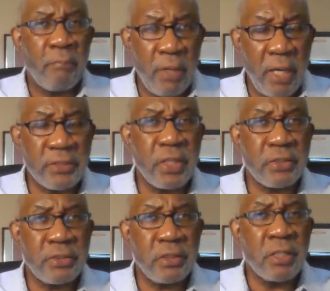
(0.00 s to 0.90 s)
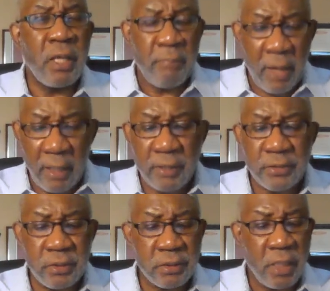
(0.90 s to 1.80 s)
processes,
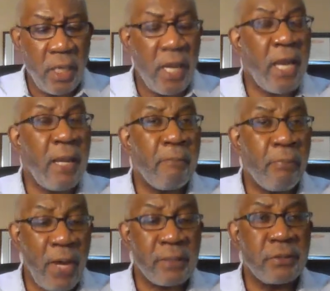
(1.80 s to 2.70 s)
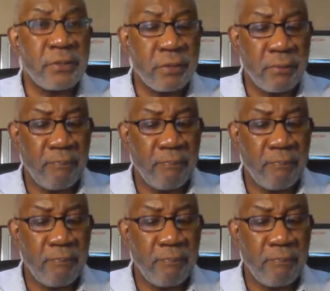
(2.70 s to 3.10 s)
policies, and practices.